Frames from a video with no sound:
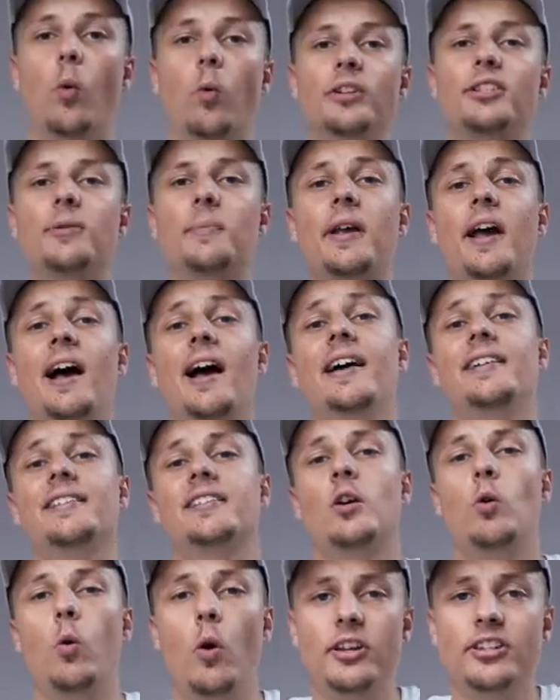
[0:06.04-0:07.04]
What's up guys,
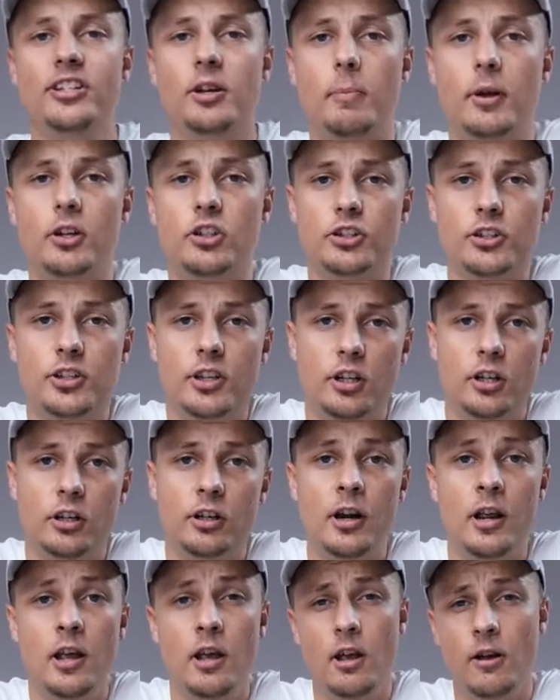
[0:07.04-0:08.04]
KwasnikPictures
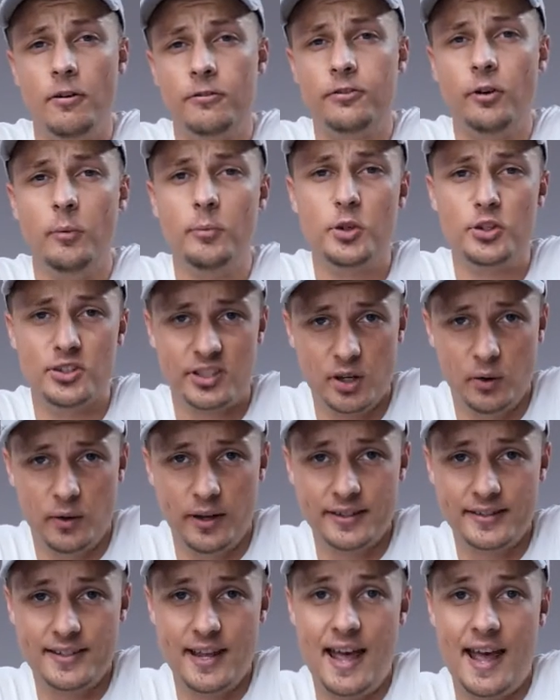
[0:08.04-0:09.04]
here from New
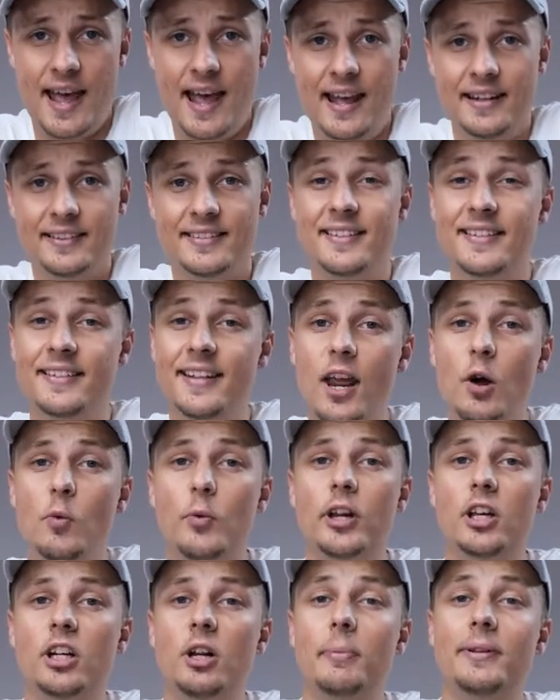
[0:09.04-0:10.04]
Zealand, and today
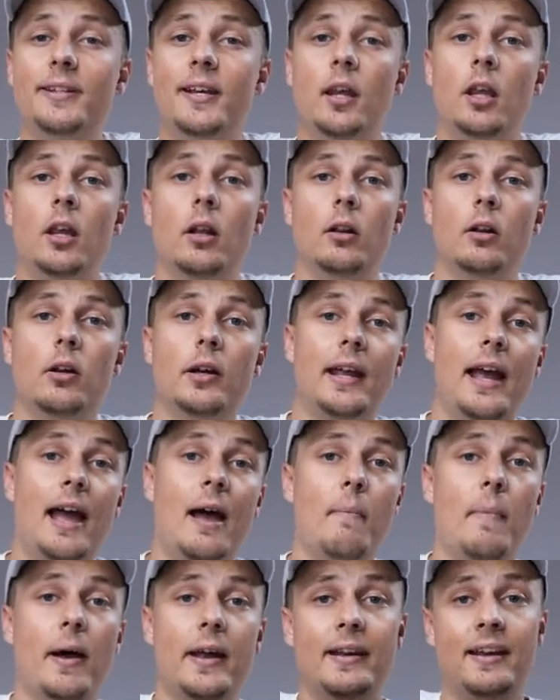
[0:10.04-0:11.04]
we're going to be taking a look
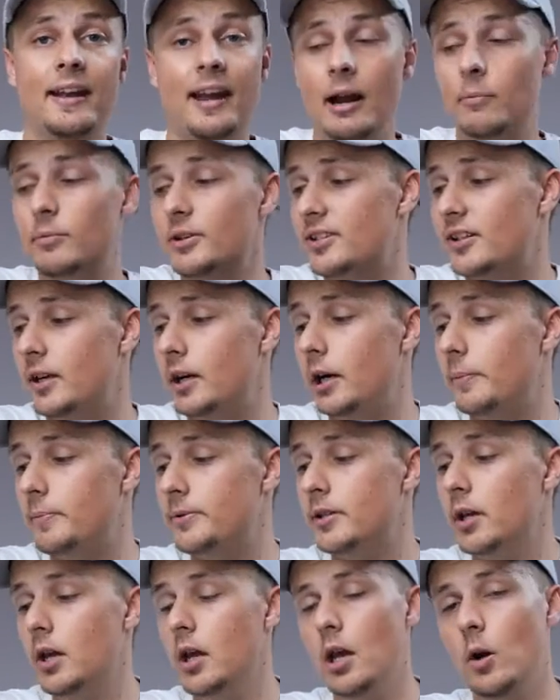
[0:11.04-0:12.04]
at my camera
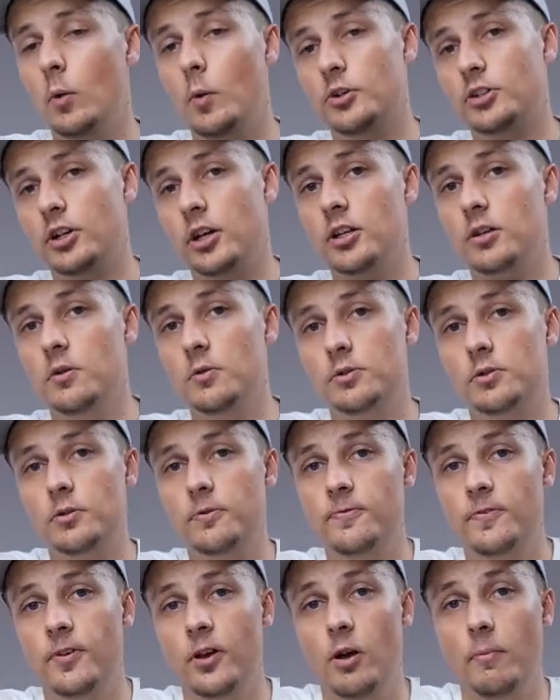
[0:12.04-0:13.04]
setups which I use to
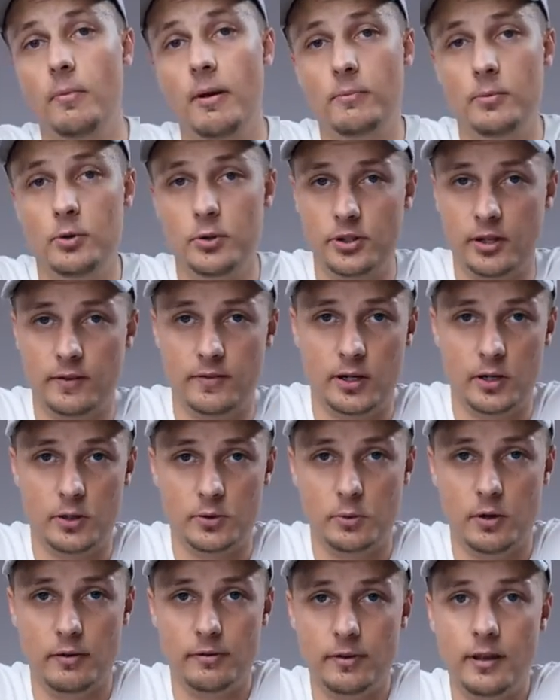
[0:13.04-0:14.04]
film music
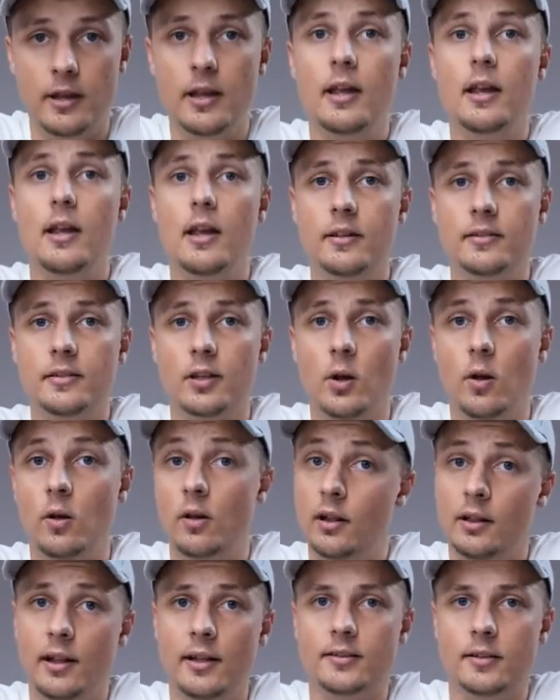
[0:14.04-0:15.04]
videos with.
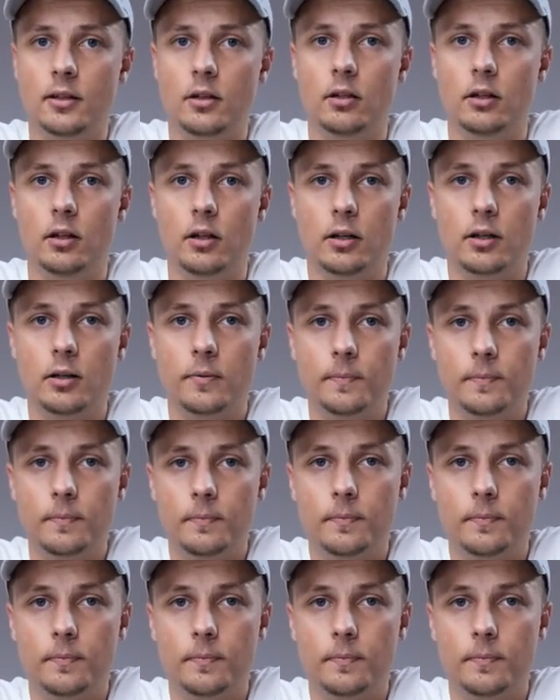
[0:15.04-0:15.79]
So let's take a look.